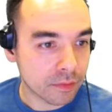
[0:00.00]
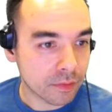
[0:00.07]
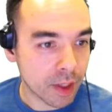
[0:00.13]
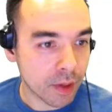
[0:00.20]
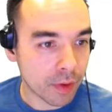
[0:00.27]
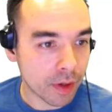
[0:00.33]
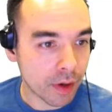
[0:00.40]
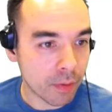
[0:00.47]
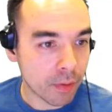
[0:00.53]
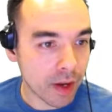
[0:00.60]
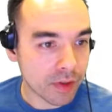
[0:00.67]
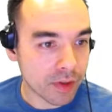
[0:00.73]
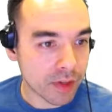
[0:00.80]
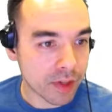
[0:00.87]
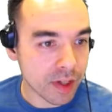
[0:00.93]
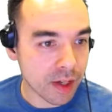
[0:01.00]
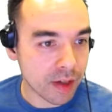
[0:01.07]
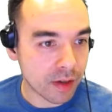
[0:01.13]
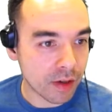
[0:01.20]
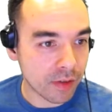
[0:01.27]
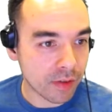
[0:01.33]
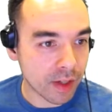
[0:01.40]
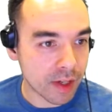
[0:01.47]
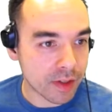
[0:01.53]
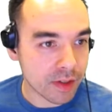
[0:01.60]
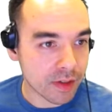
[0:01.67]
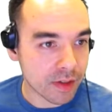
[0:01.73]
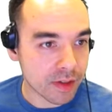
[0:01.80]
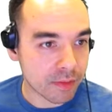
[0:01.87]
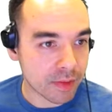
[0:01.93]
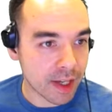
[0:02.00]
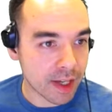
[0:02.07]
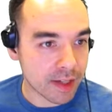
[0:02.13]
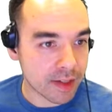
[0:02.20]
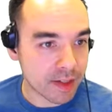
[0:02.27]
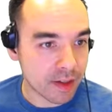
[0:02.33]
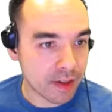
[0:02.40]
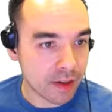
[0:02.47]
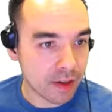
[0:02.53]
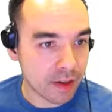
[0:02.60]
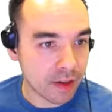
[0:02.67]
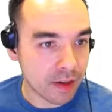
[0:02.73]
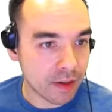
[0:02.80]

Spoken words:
Here we go, browser state notifications. There's some tests here.